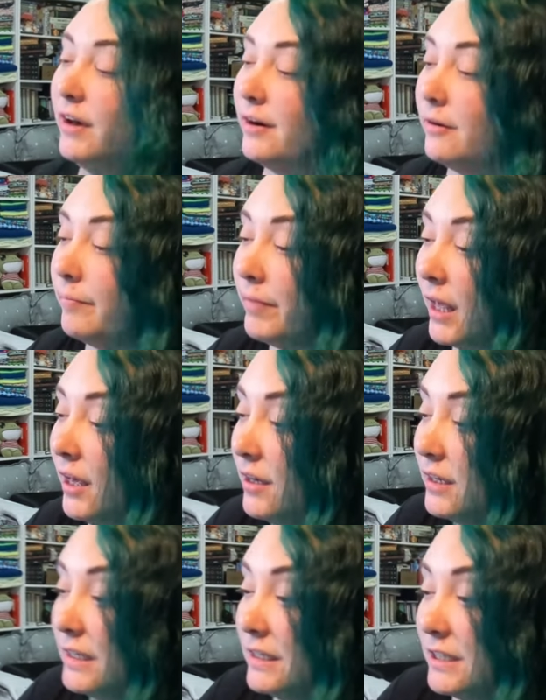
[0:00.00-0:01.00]
now.
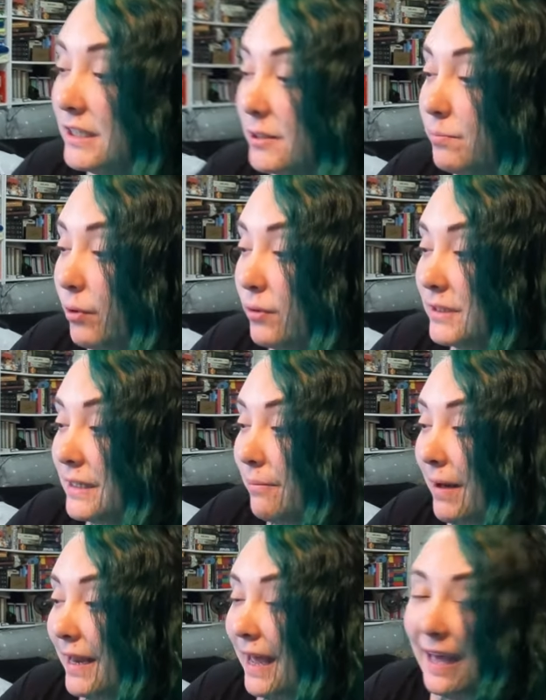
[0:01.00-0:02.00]
Just posting
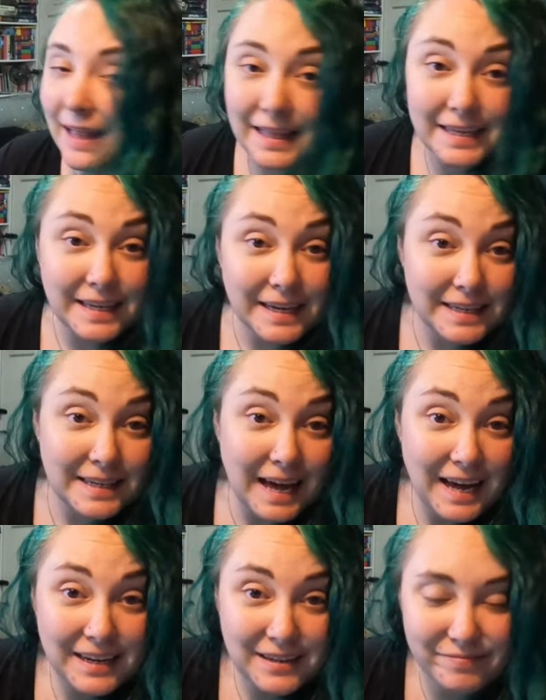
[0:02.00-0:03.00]
my daily
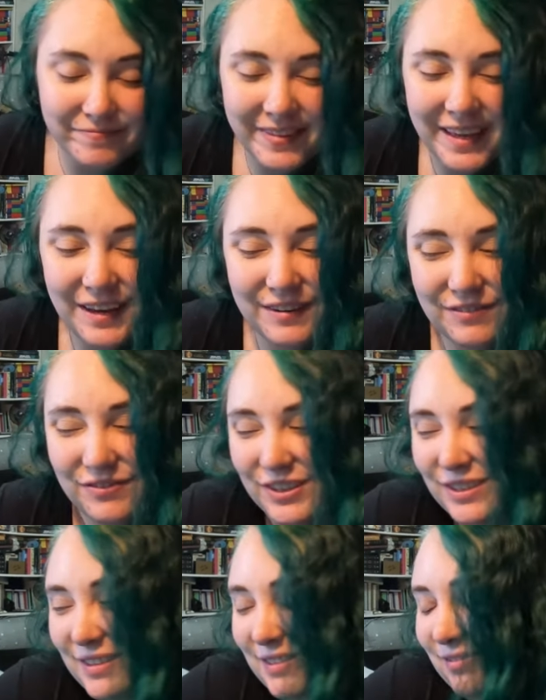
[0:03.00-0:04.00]
TikTok
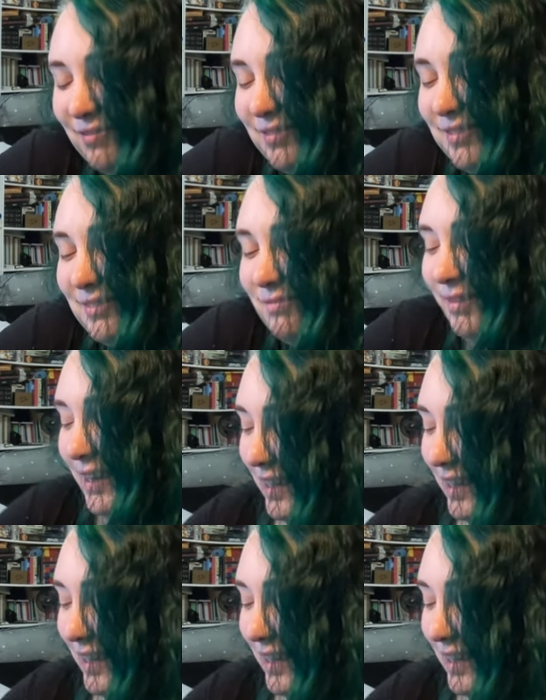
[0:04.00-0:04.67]
for my